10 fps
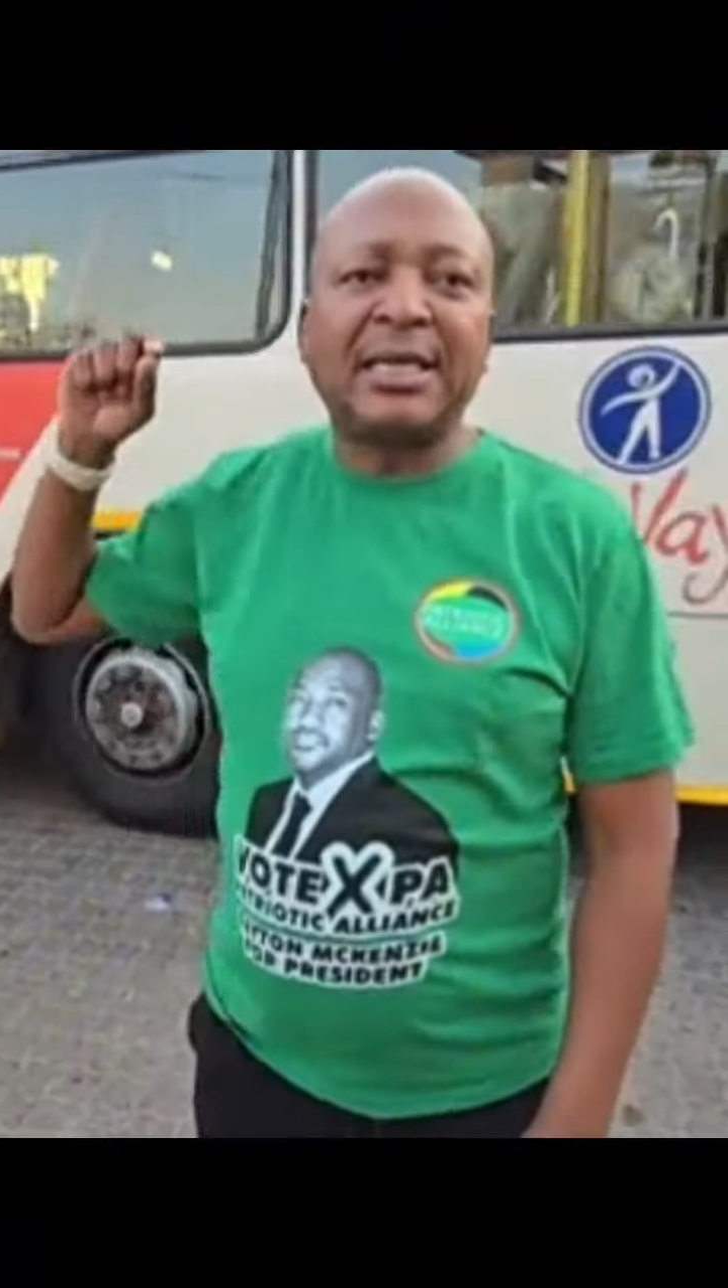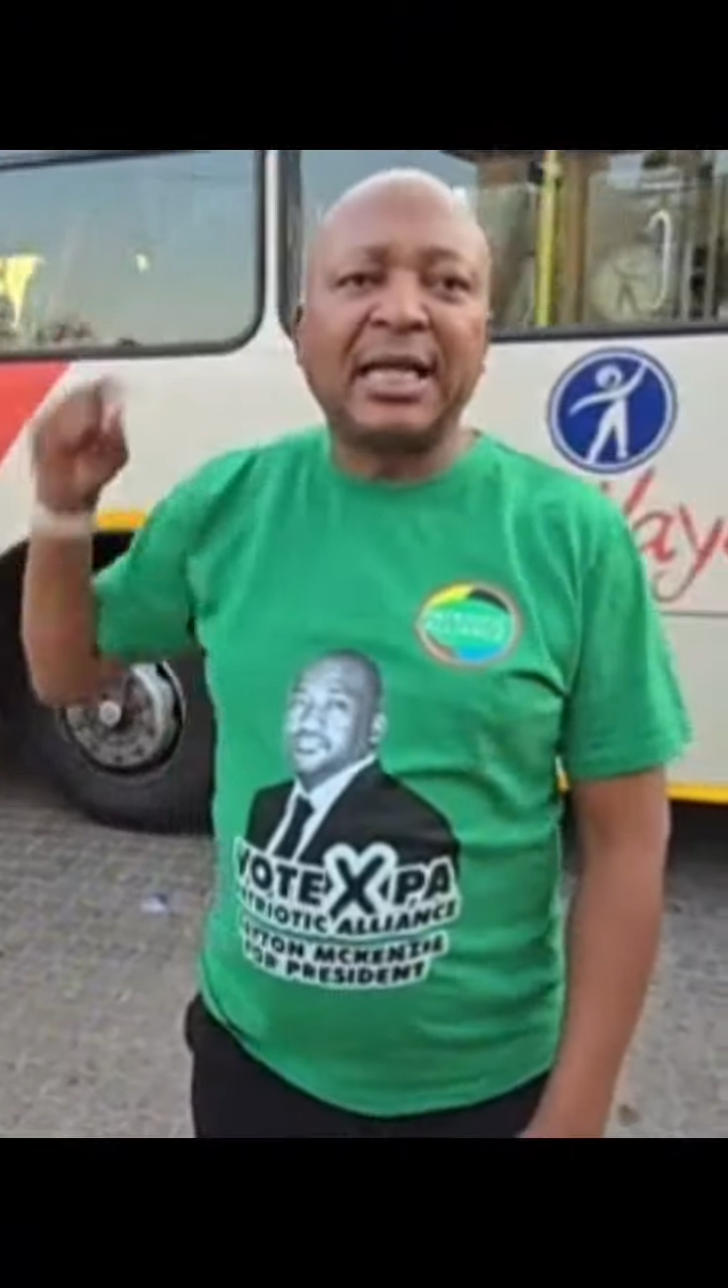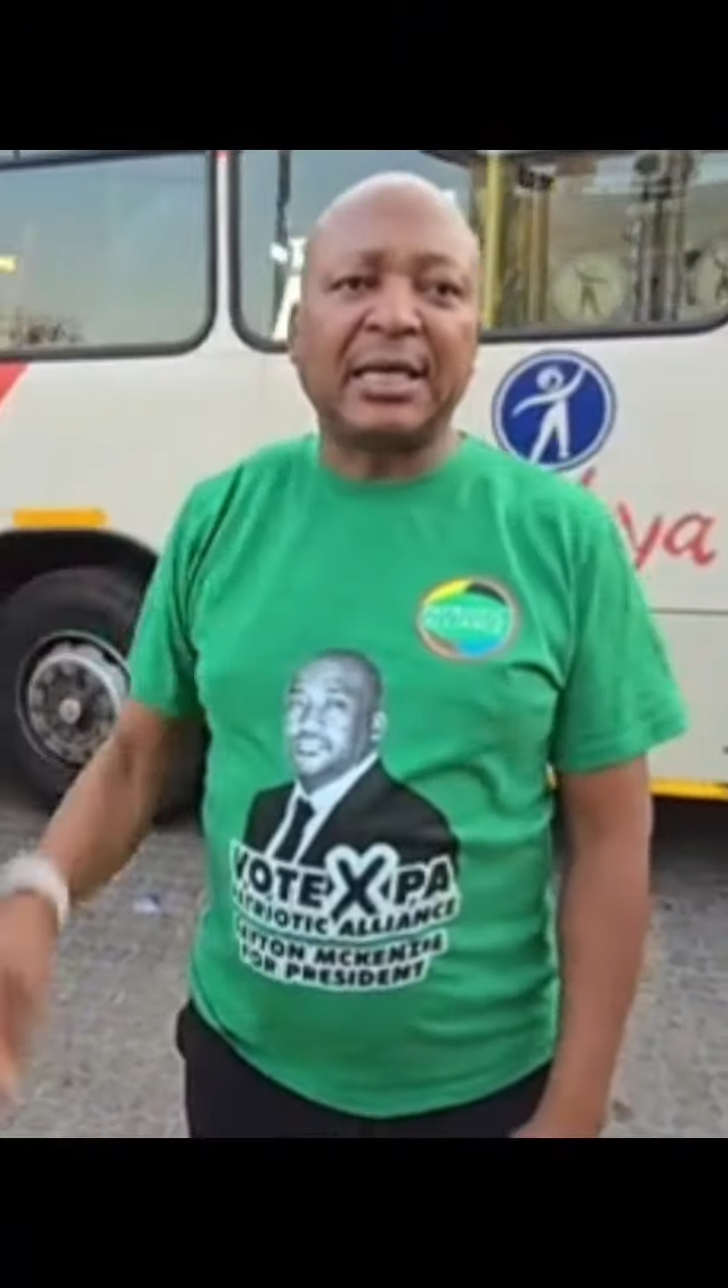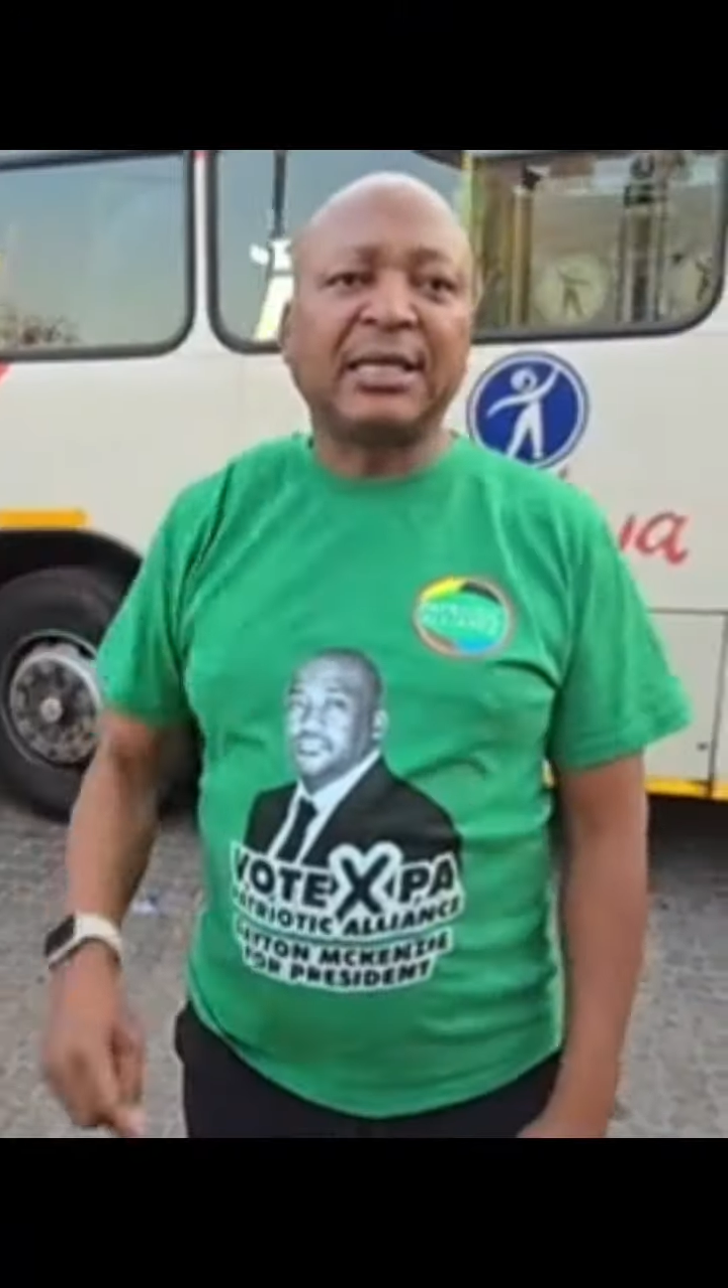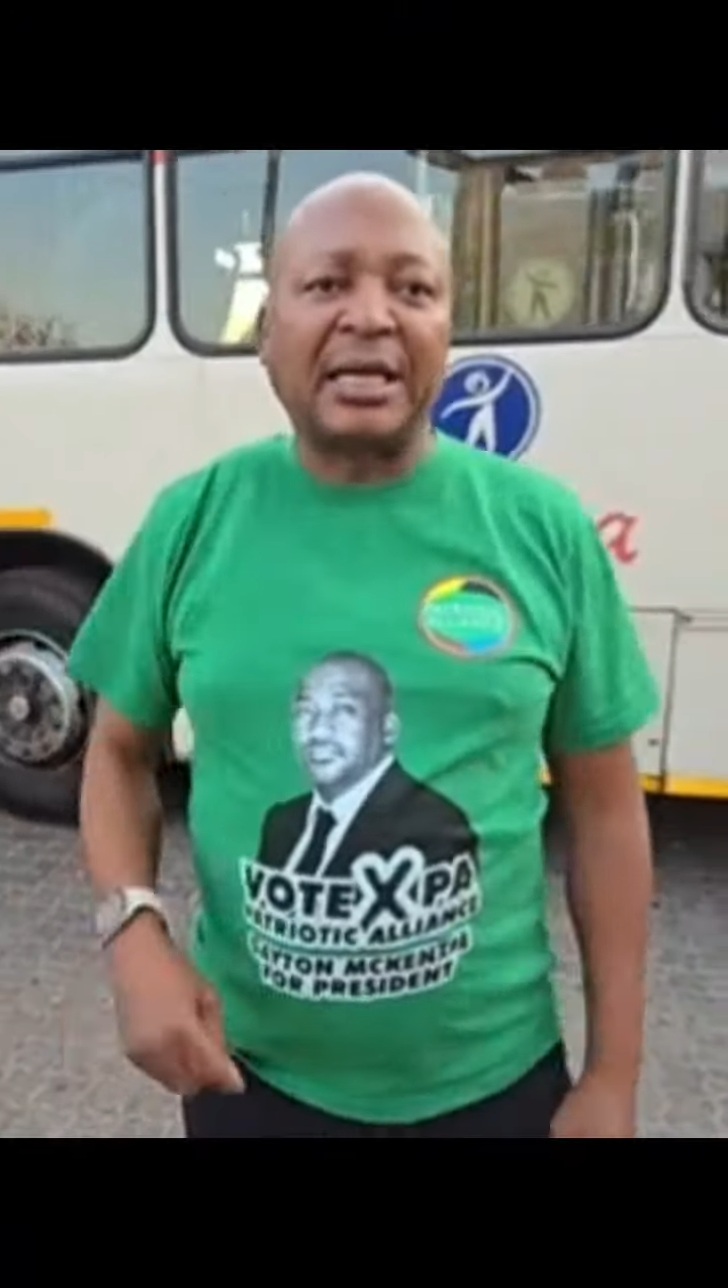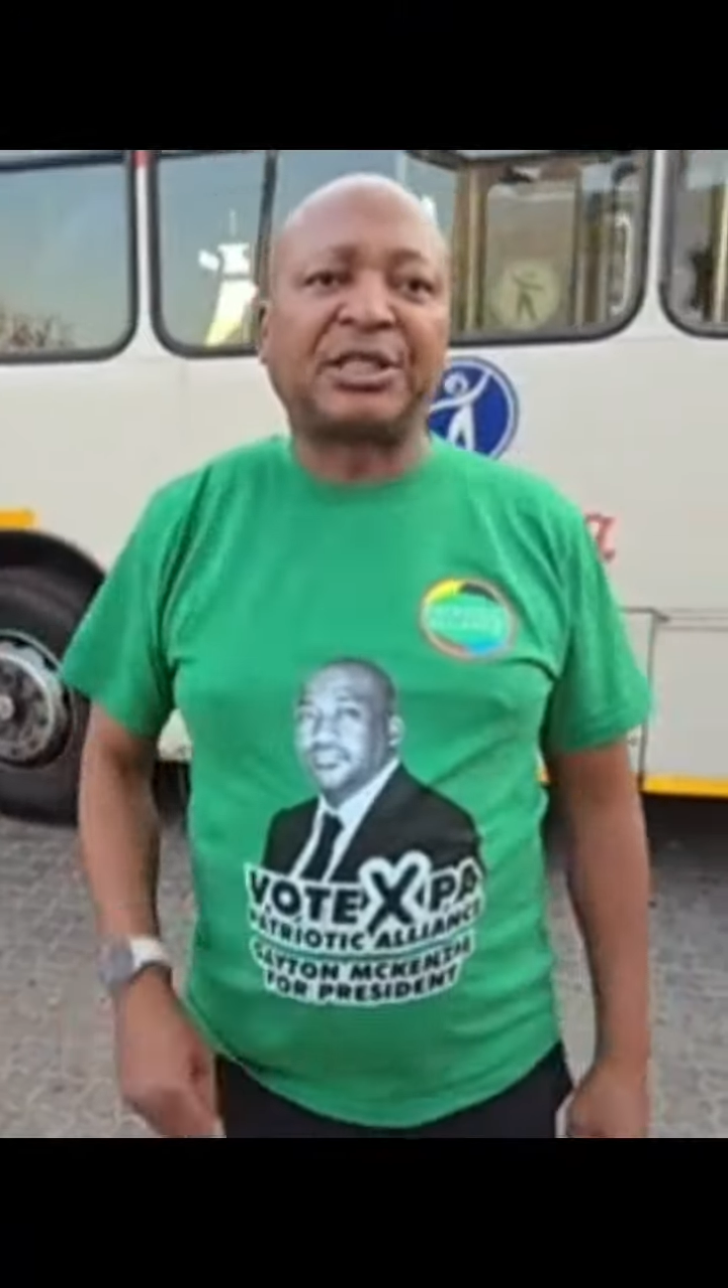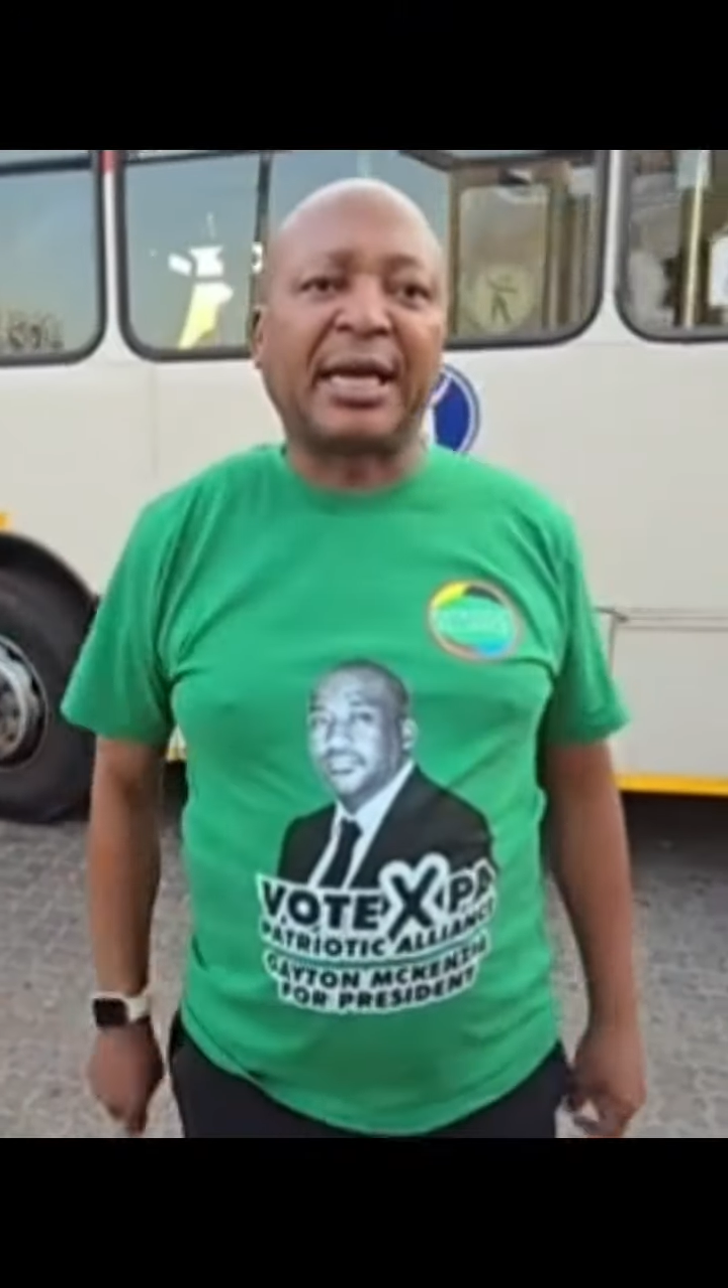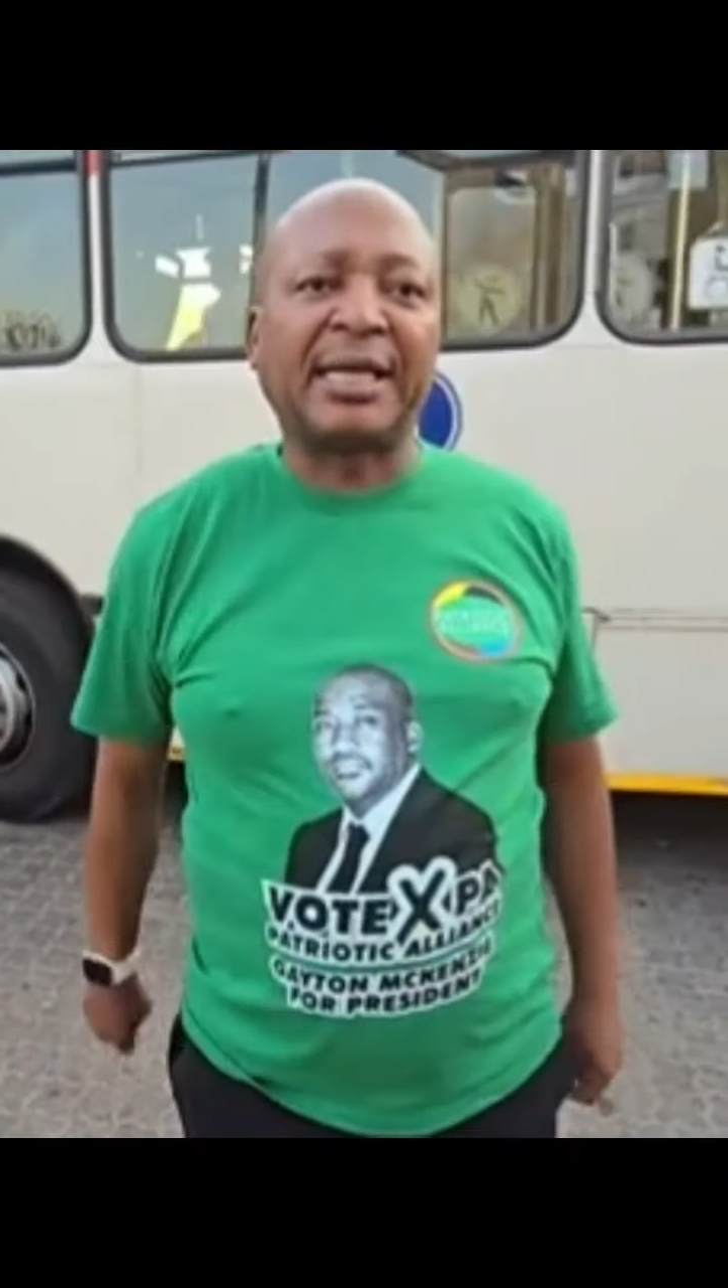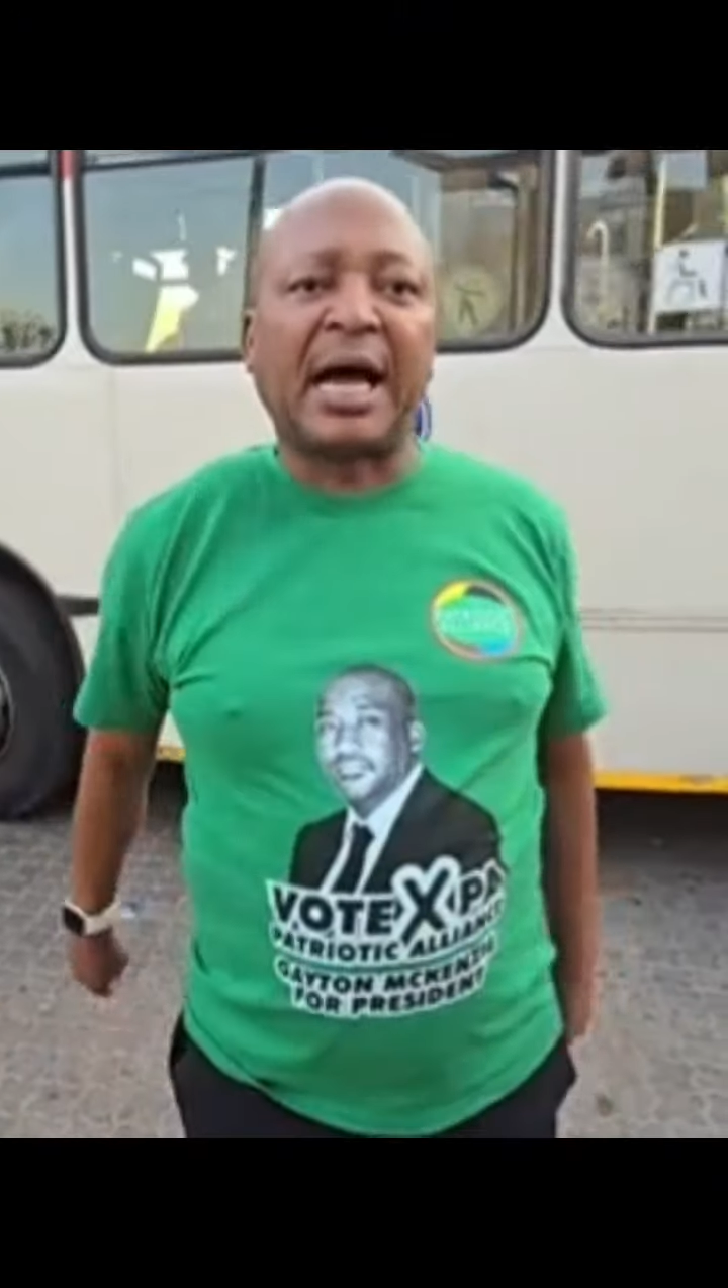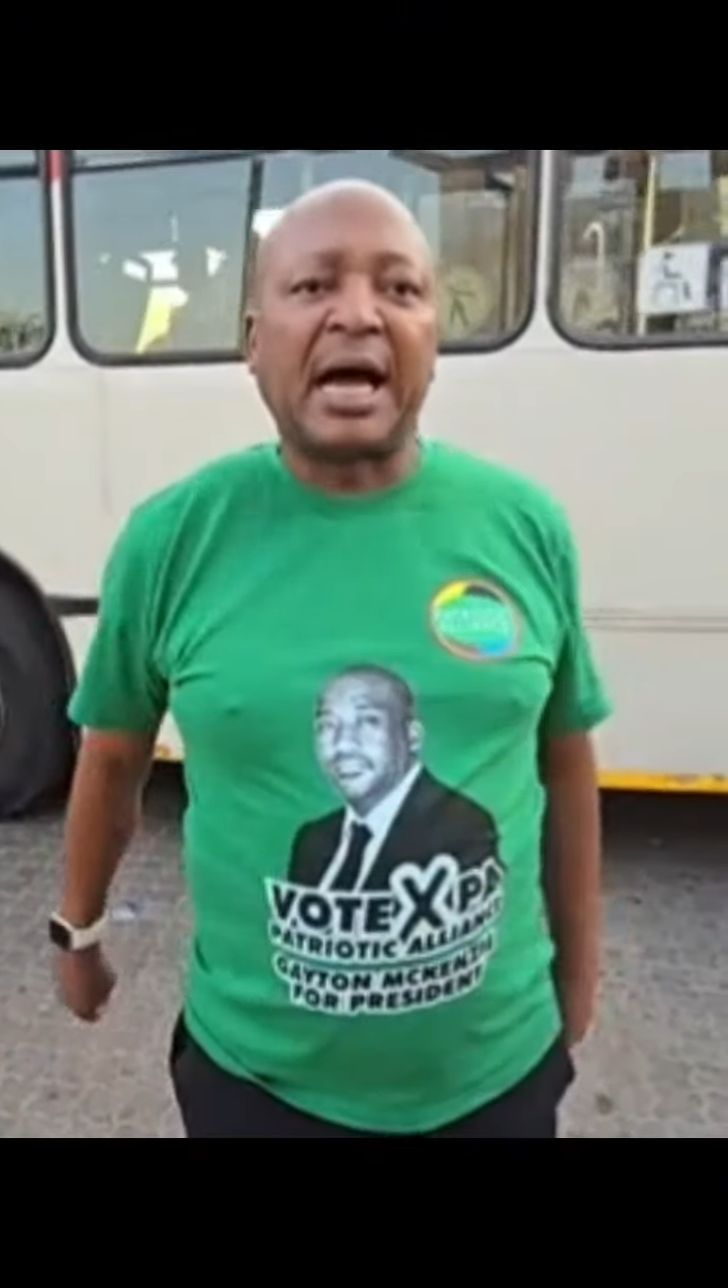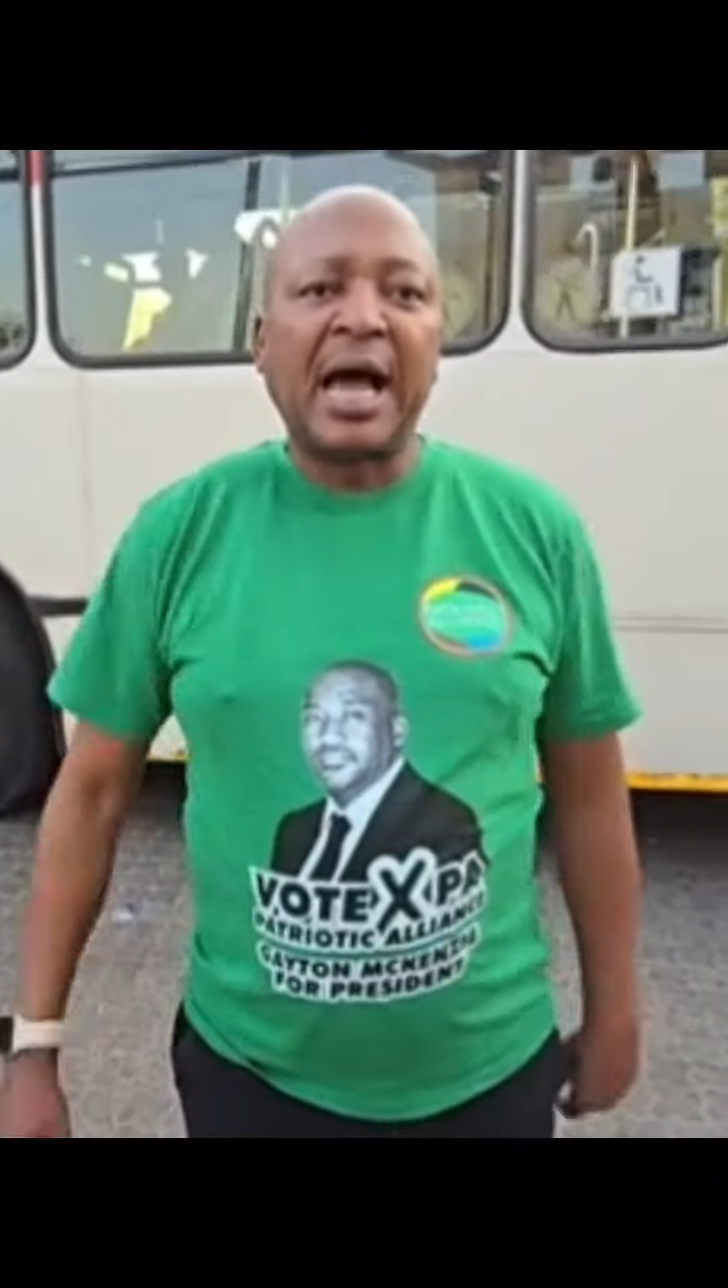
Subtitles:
Little Nigeria.